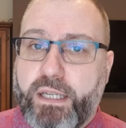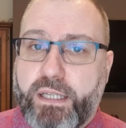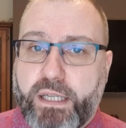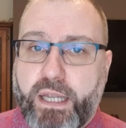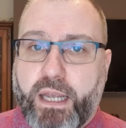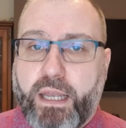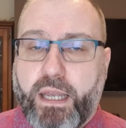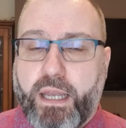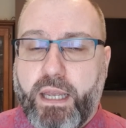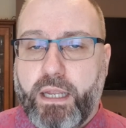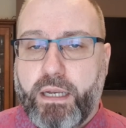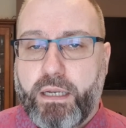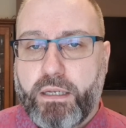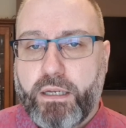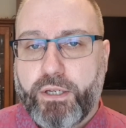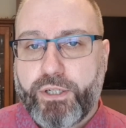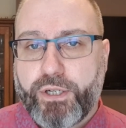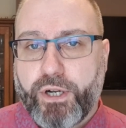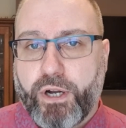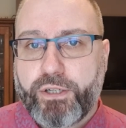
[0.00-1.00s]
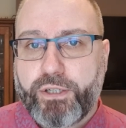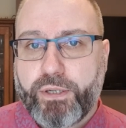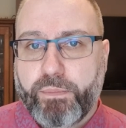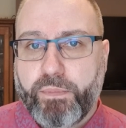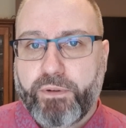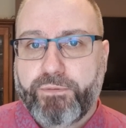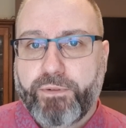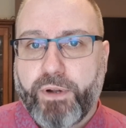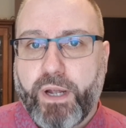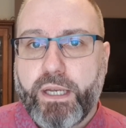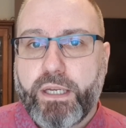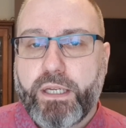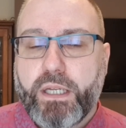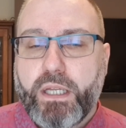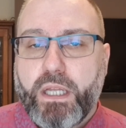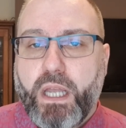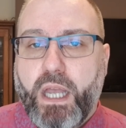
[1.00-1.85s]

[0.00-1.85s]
sick in the church, I'm afraid.